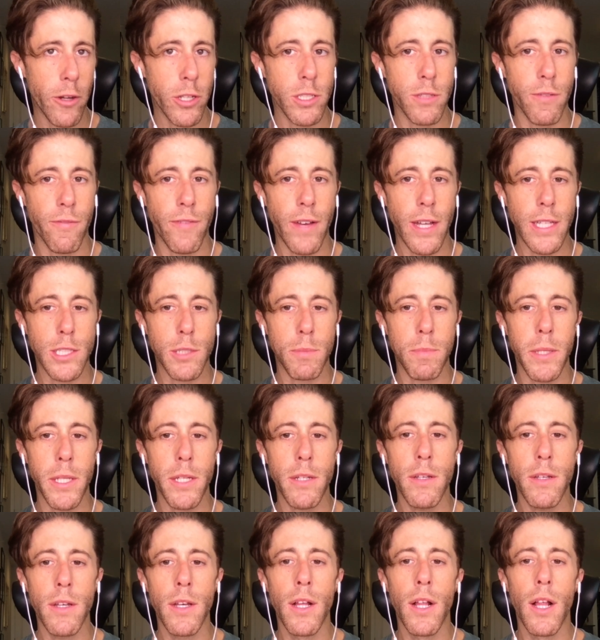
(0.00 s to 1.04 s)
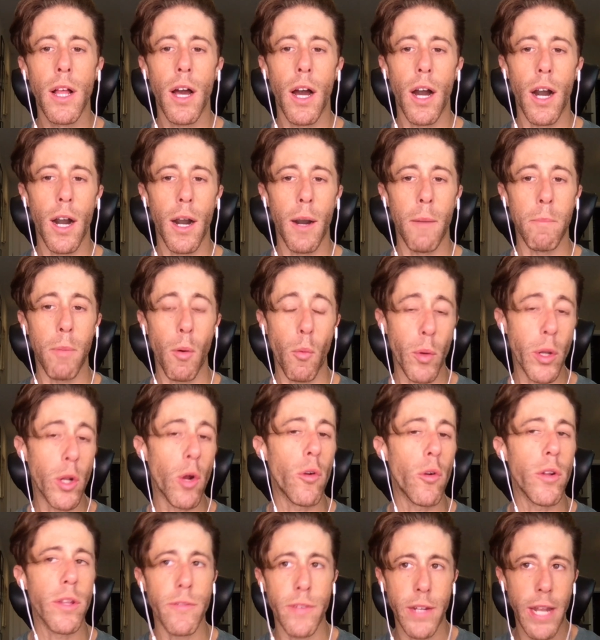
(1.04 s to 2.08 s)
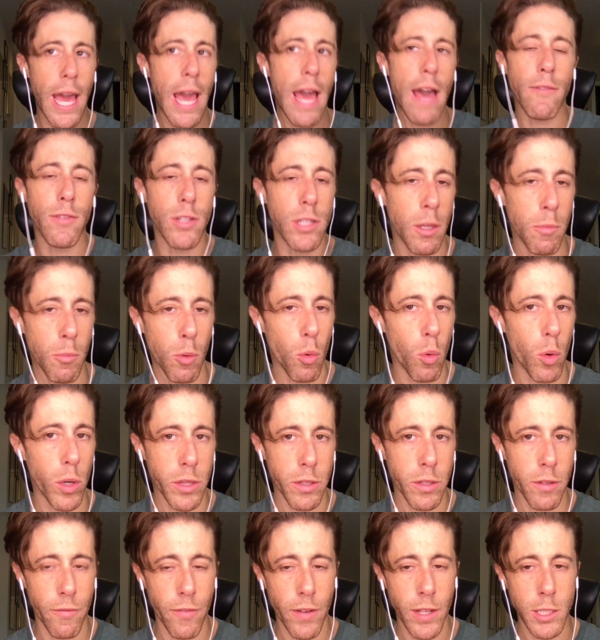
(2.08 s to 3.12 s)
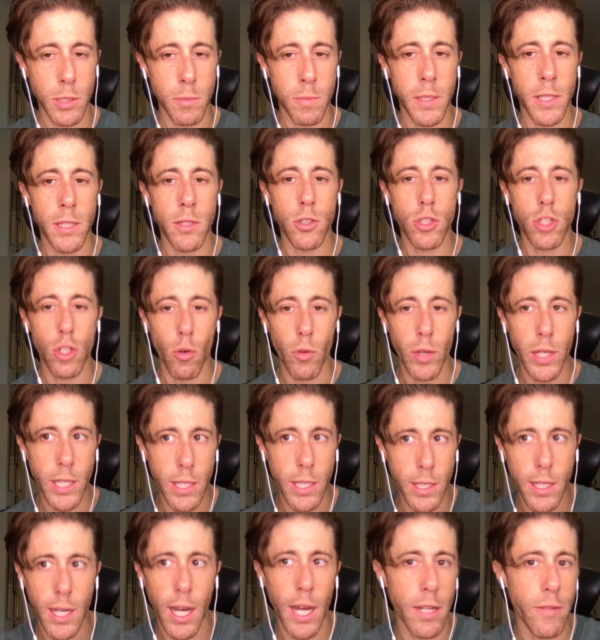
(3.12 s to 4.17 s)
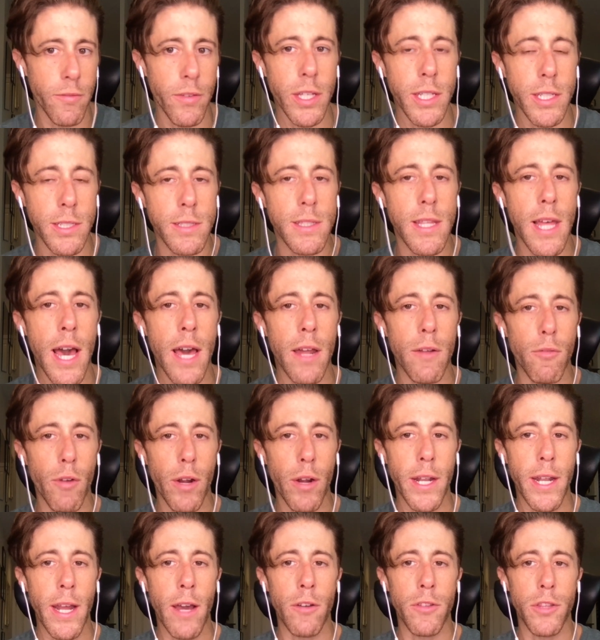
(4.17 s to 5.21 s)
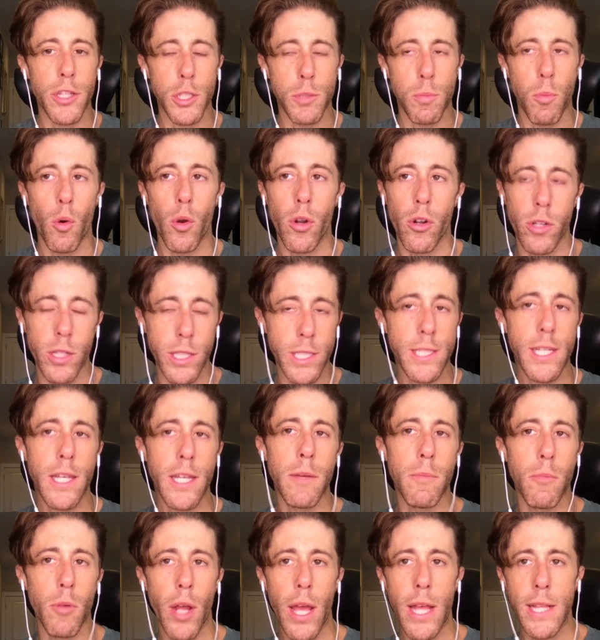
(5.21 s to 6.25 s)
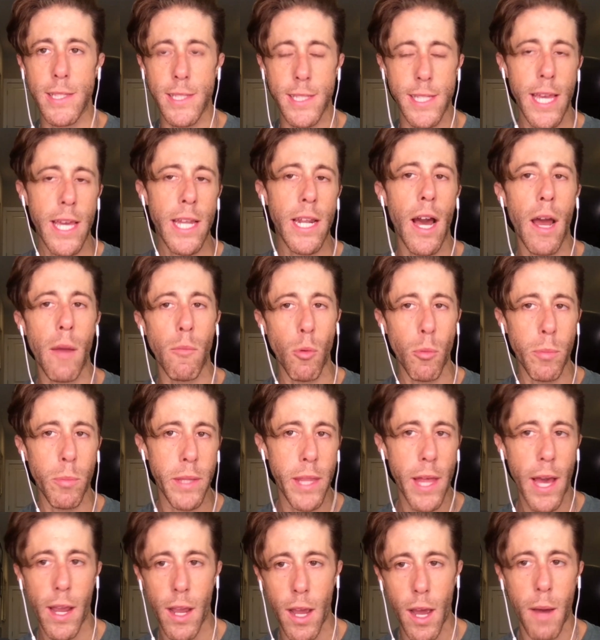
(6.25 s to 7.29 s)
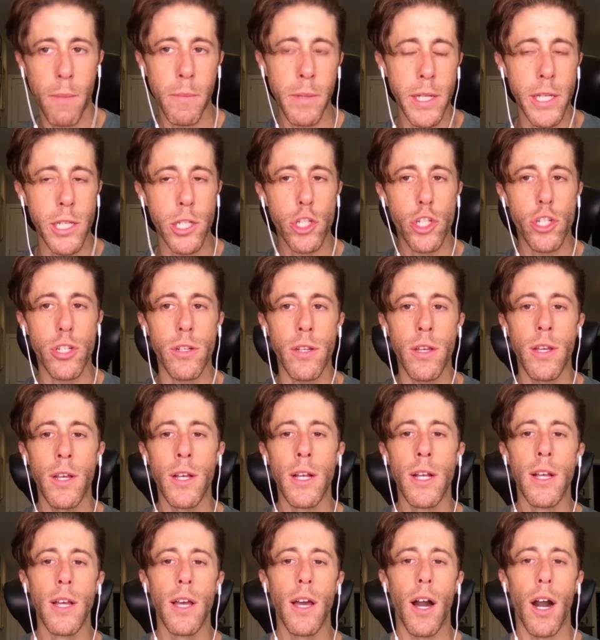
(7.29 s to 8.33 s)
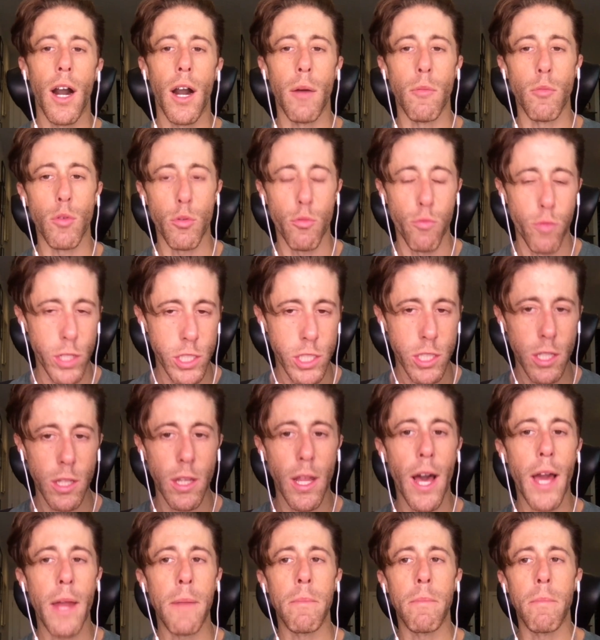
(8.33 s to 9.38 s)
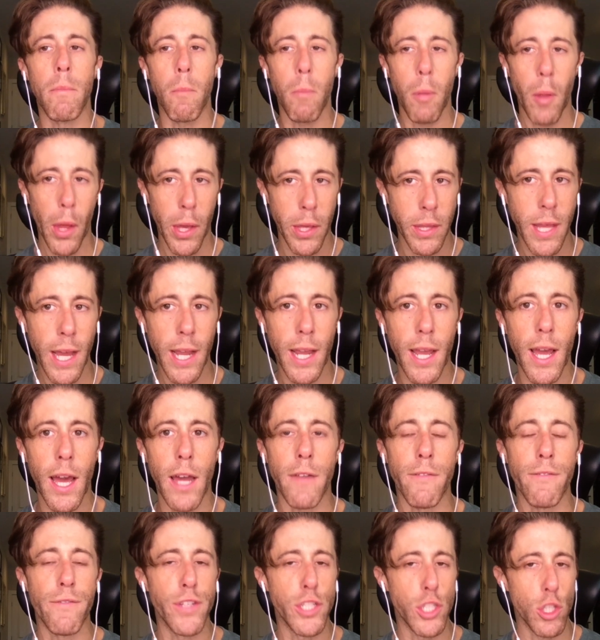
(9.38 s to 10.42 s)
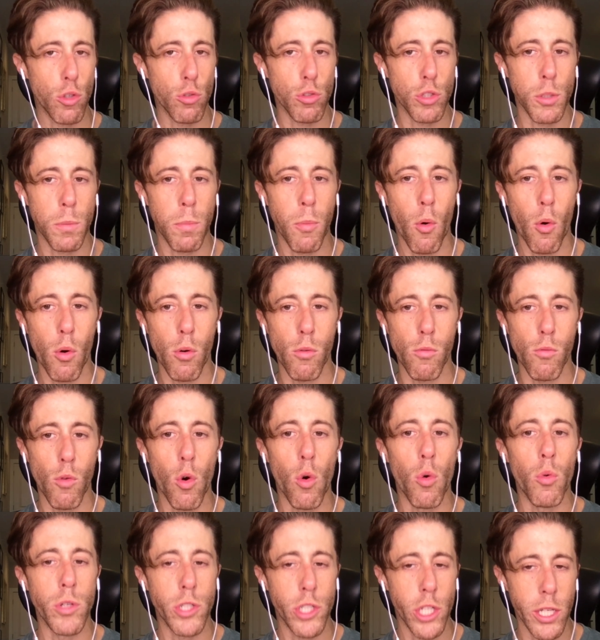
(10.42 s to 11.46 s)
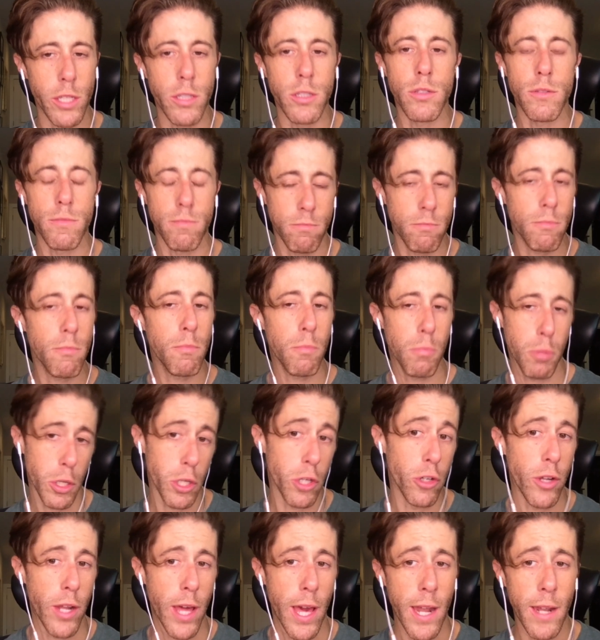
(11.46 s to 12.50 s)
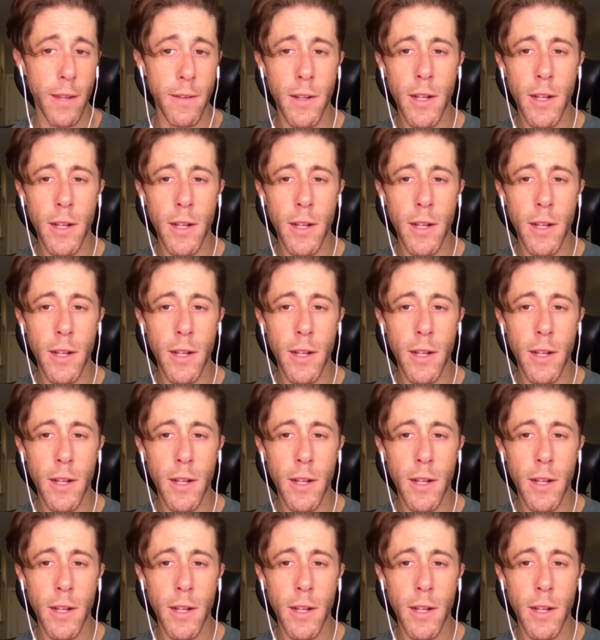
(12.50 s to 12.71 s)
defenseman. But we don't even have a number one defenseman, so he kind of is that right now at this point, or at least him and Sanheim will be that combination, with Ristolainen playing that kind of physical support role, which he's pretty good at it.